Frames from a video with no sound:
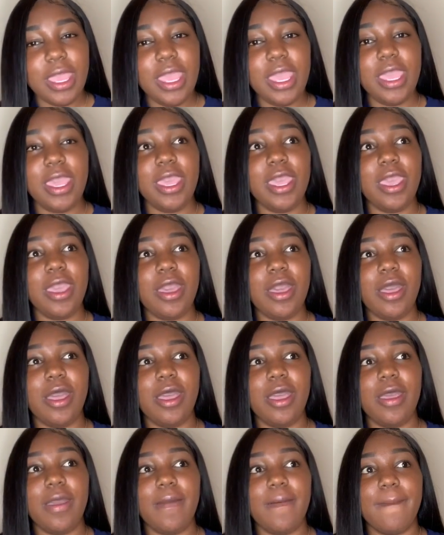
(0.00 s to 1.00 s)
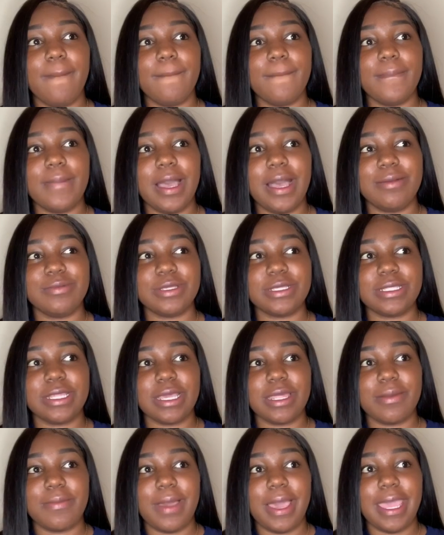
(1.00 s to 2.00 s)
and um, I'm just
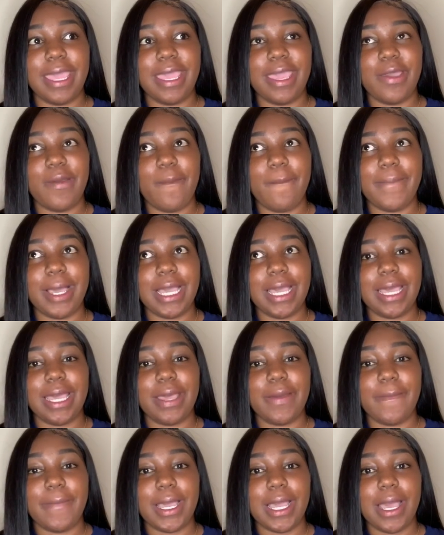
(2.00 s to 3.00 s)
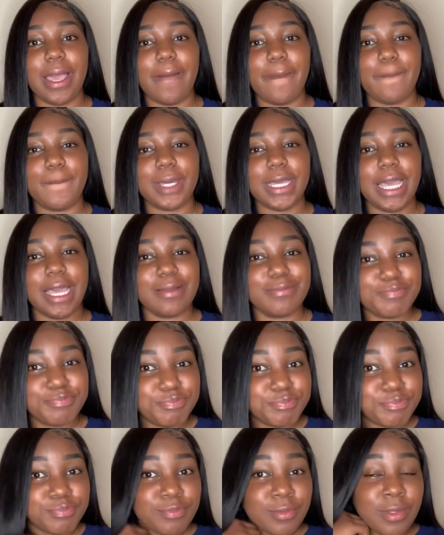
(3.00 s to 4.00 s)
thinking in my head, oh my God, oh my God, oh my God.
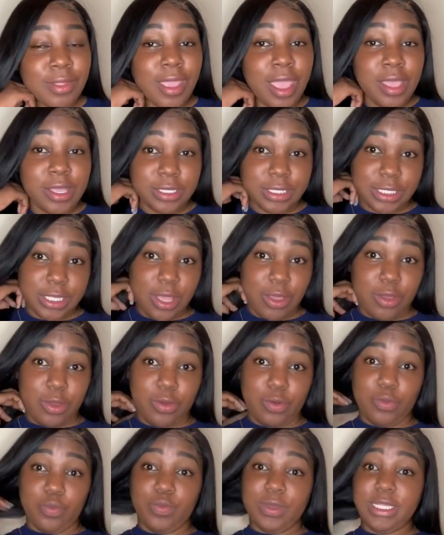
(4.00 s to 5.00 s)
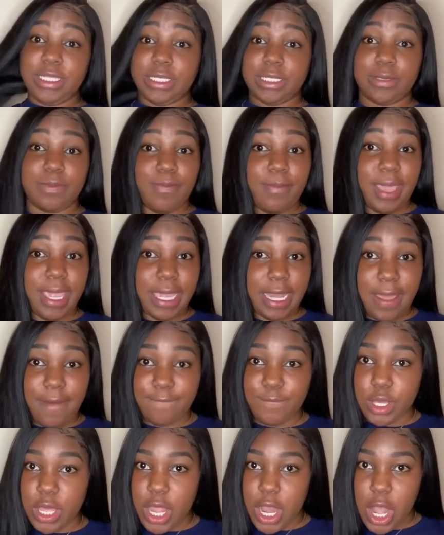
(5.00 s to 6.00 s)
So we just making
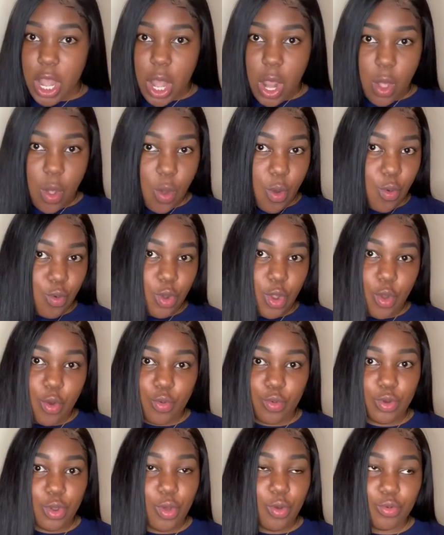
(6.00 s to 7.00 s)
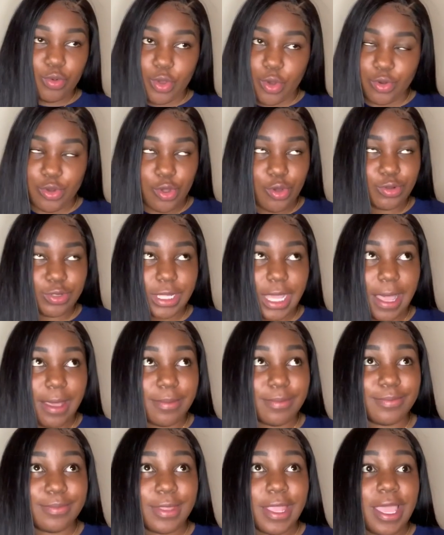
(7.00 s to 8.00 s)
out for a long, long, long, long, long
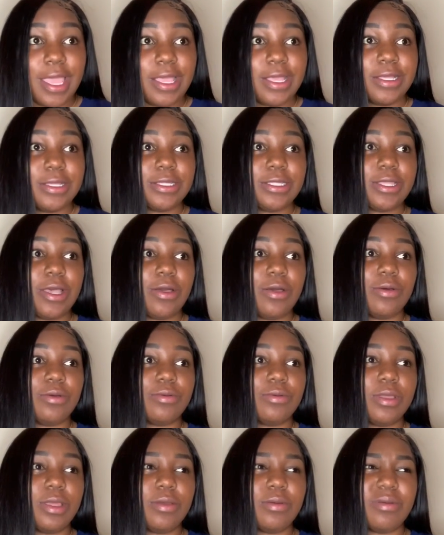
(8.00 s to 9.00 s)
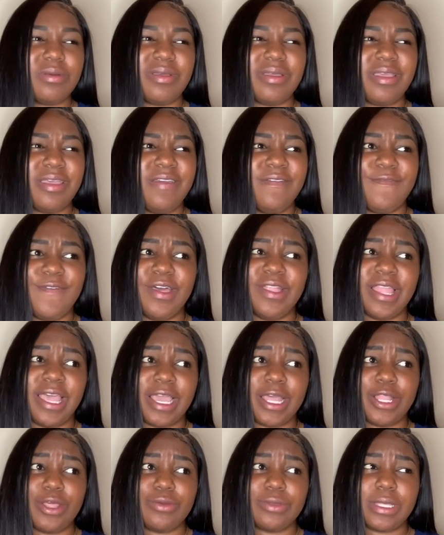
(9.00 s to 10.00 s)
time. So it, it felt
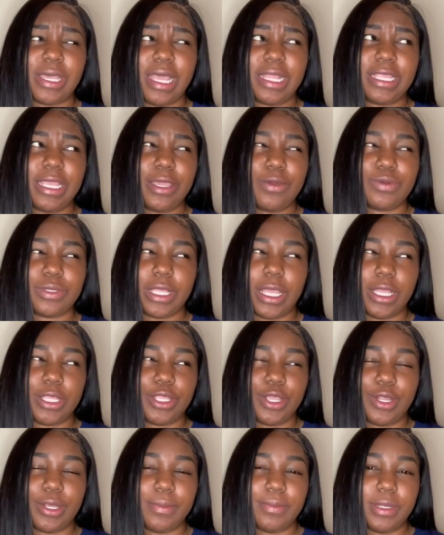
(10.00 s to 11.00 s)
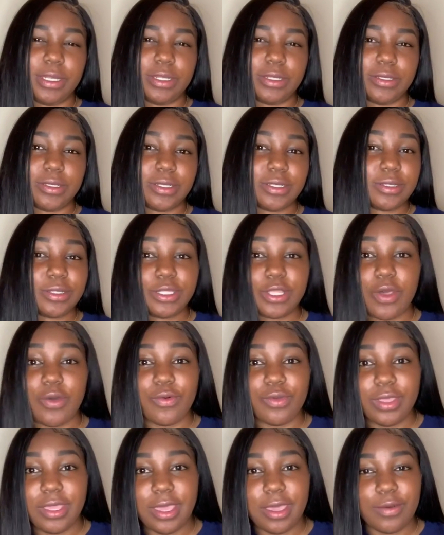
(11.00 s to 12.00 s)
like a long time. I think it was like 30 minutes.
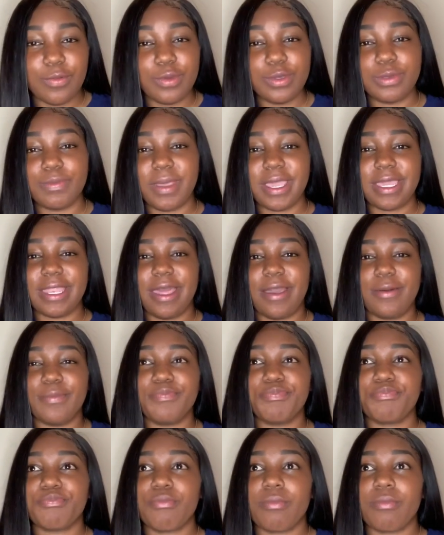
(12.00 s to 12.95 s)
So yeah, we was making out.